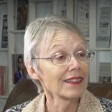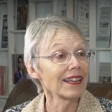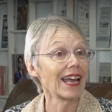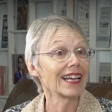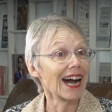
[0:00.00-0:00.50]

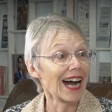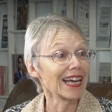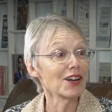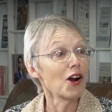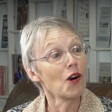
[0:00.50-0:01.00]
like
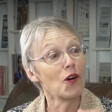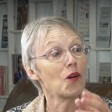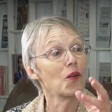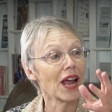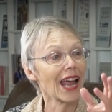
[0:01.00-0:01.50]

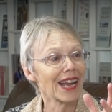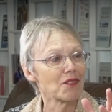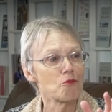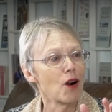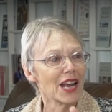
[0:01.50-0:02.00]
Idaho
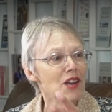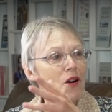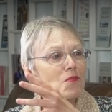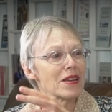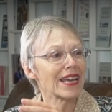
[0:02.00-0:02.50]
and
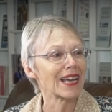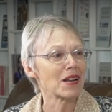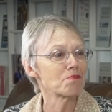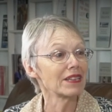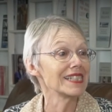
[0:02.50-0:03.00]
Wyoming
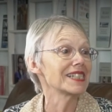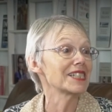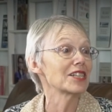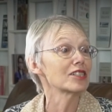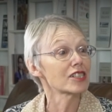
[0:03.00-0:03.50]
and places
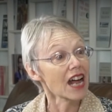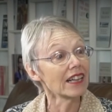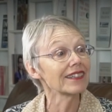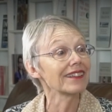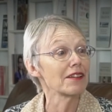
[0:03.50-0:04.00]
that are
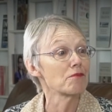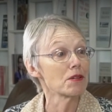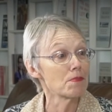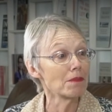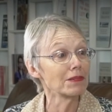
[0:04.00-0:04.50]
solidly
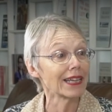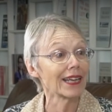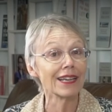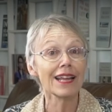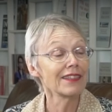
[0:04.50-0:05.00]

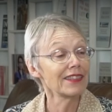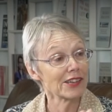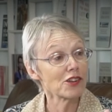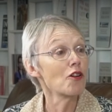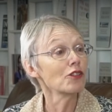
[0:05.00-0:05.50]
Republican
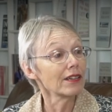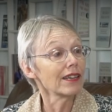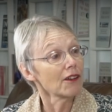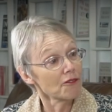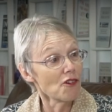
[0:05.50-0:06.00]
that don't
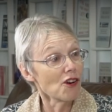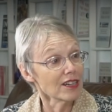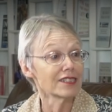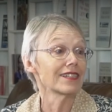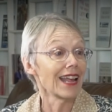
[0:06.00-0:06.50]

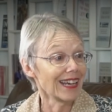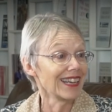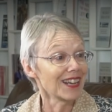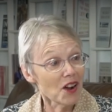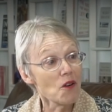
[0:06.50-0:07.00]
enforce
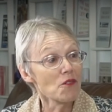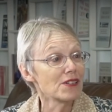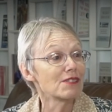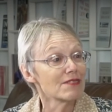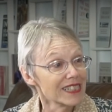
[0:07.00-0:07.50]
any
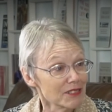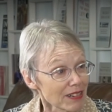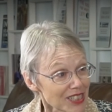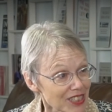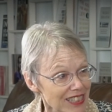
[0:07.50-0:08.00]
COVID
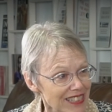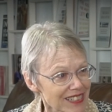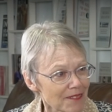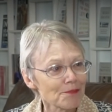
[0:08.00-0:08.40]
restrictions.